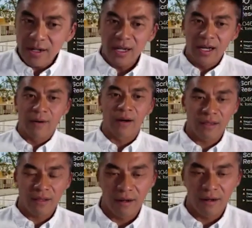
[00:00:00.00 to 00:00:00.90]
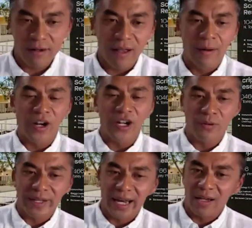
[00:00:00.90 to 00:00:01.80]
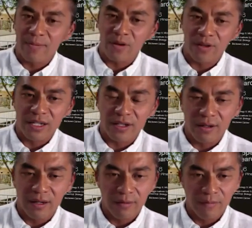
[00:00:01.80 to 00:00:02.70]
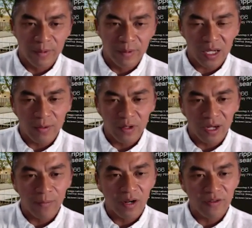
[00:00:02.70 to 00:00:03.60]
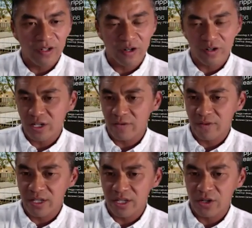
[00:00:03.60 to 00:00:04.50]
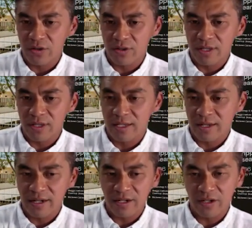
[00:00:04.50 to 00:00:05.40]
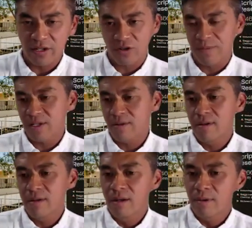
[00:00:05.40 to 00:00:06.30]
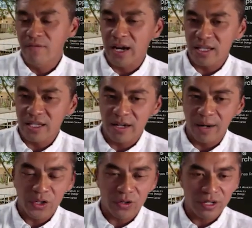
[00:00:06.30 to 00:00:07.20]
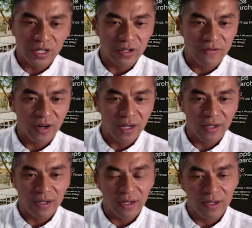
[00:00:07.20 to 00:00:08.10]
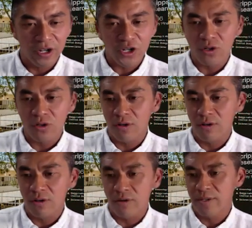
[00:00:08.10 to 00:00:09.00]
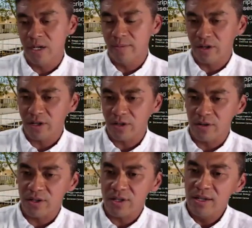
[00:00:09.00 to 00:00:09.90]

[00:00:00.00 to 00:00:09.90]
uh, our collaboration with Caliper, this um, remarkable nonprofit drug discovery institute that's connected to Scripps, provides us an opportunity to find uh, additional small molecules.